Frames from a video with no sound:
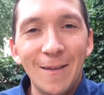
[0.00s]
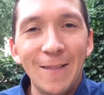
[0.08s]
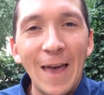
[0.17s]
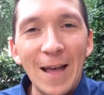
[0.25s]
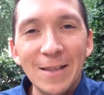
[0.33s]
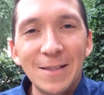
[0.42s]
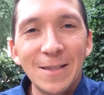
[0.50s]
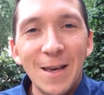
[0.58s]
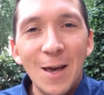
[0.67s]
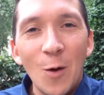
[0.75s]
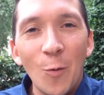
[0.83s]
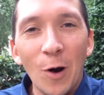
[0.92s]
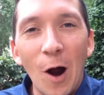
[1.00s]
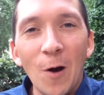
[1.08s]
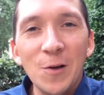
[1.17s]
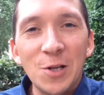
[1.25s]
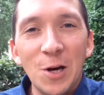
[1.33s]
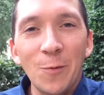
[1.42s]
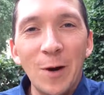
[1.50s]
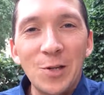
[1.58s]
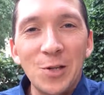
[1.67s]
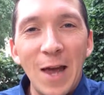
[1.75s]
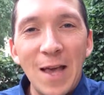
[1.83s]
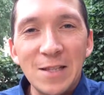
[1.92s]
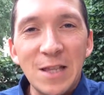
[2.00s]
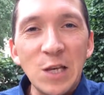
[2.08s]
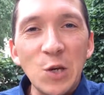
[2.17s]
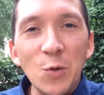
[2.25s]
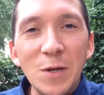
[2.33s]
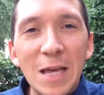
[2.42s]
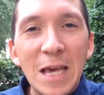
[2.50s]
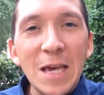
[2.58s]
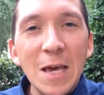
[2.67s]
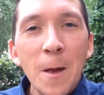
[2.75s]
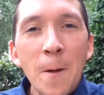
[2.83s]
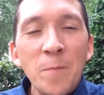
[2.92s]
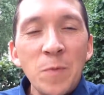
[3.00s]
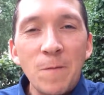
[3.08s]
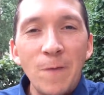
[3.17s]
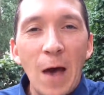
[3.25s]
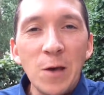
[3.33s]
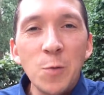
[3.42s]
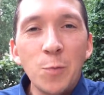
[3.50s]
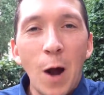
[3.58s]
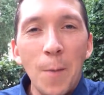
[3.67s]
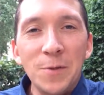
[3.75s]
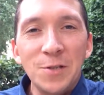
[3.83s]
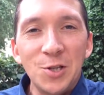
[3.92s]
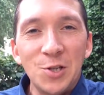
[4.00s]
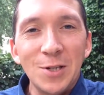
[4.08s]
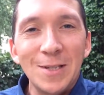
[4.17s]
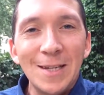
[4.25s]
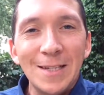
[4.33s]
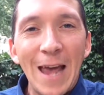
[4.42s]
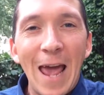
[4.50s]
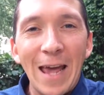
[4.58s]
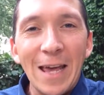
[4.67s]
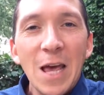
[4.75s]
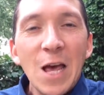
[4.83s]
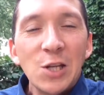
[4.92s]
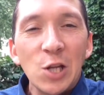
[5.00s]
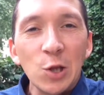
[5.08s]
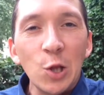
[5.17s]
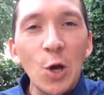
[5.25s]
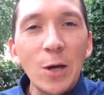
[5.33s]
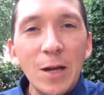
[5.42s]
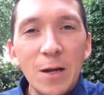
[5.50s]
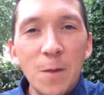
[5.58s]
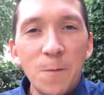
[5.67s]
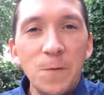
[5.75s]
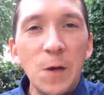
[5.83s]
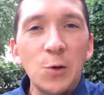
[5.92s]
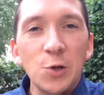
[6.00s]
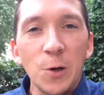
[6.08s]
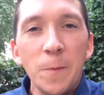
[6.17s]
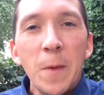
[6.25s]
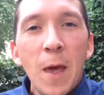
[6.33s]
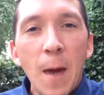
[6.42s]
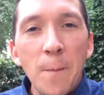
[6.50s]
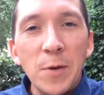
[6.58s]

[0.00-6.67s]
That's where our generation has the unique value proposition today to look into the future and